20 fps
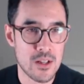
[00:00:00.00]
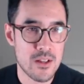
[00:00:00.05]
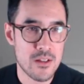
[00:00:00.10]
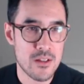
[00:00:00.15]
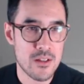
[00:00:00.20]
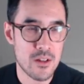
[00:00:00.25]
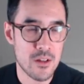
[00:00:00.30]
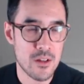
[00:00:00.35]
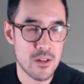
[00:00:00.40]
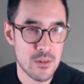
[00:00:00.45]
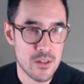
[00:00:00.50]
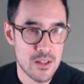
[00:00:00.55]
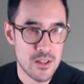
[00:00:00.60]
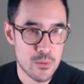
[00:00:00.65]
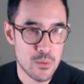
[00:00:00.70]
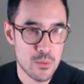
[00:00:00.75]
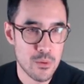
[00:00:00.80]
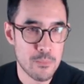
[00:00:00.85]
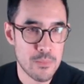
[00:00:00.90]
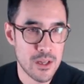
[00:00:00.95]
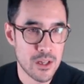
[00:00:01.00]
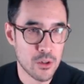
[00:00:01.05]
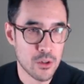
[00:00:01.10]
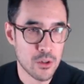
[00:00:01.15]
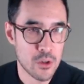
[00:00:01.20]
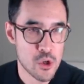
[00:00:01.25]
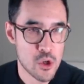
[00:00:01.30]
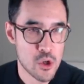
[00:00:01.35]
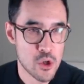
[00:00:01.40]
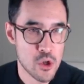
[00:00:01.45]
So this would be a
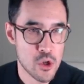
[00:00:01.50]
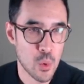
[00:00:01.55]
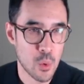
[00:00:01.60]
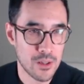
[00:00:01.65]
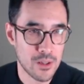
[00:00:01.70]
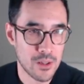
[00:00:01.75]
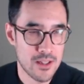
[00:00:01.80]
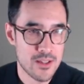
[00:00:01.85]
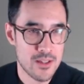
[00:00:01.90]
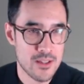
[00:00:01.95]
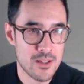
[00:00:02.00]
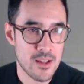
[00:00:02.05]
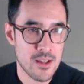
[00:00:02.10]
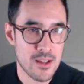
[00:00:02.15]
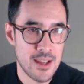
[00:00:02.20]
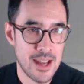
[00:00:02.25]
good shortlist,